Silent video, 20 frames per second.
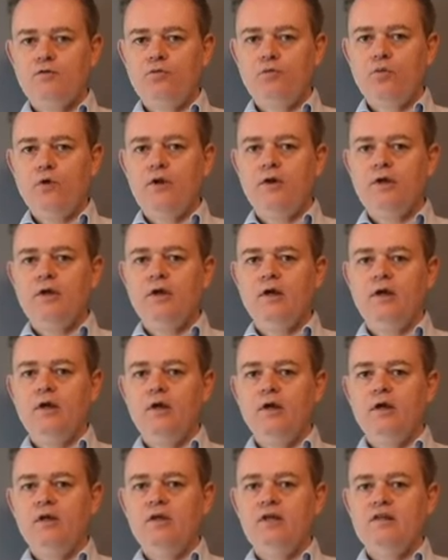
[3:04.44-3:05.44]
the wording,
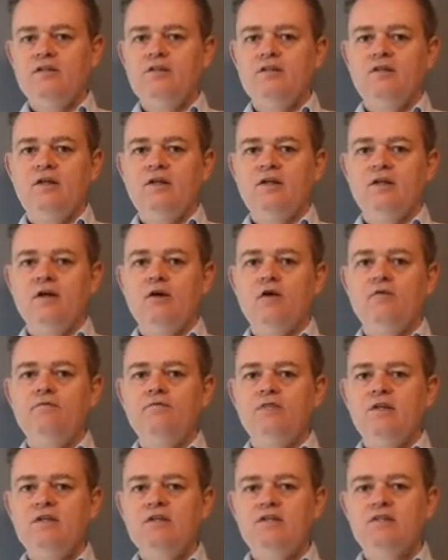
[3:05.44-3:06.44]
is it a
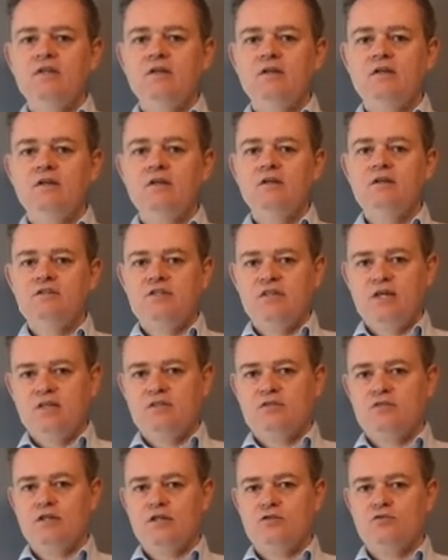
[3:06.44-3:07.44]
convincing
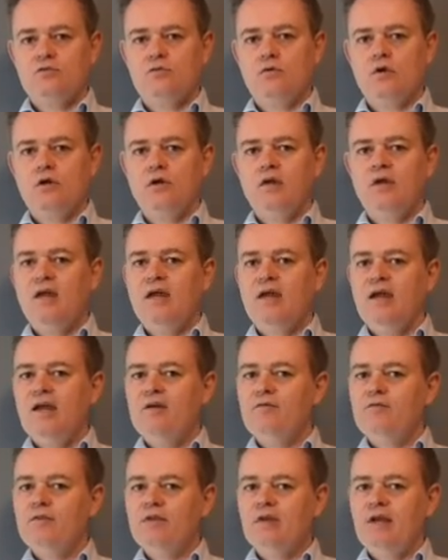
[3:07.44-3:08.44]
text and so on.
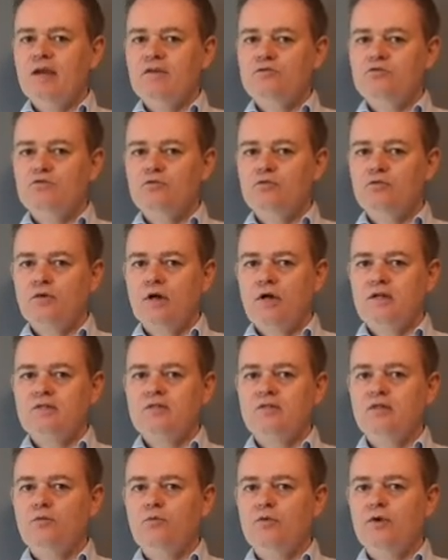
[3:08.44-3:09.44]
Everything has to do
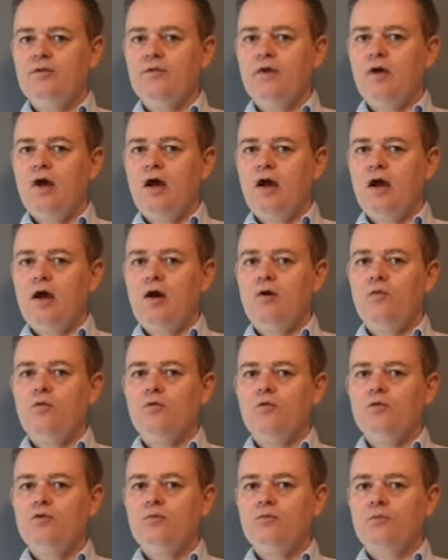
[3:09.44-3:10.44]
actually with
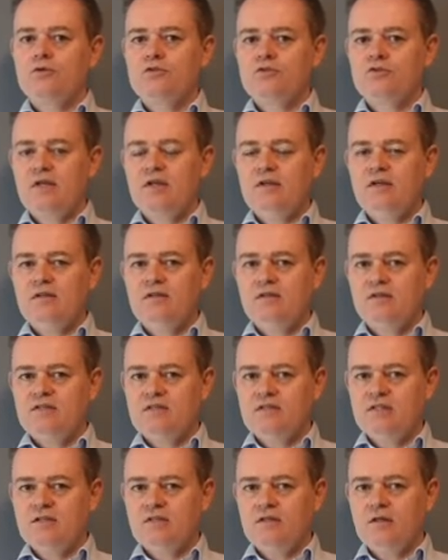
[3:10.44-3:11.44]
how you present
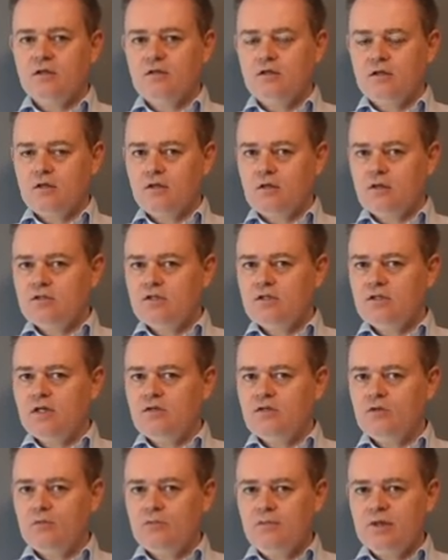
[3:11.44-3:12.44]
the
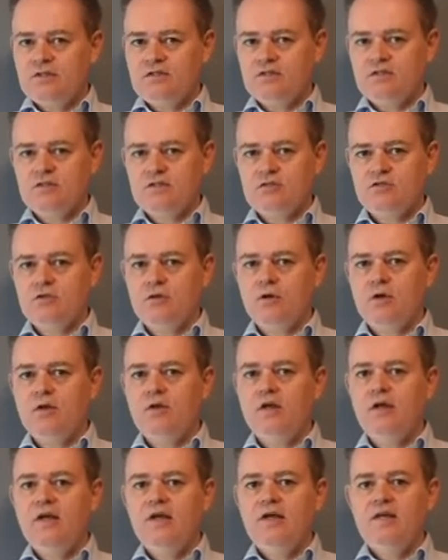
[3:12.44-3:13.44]
content, your message and so
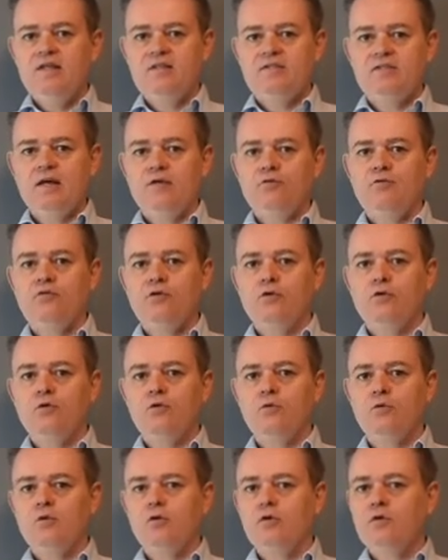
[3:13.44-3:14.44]
on. Is that
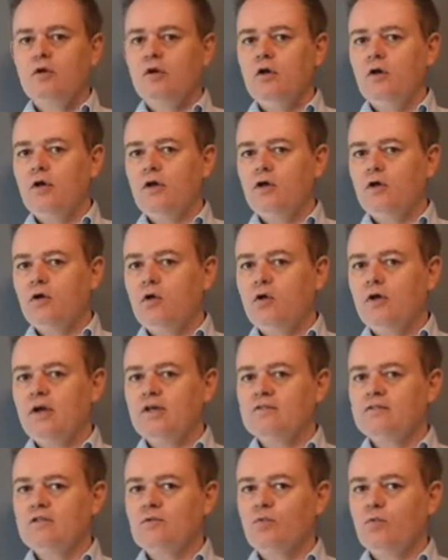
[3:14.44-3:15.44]
flow going
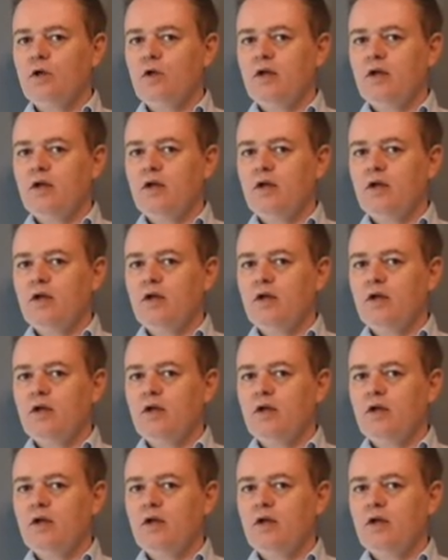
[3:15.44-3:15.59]
as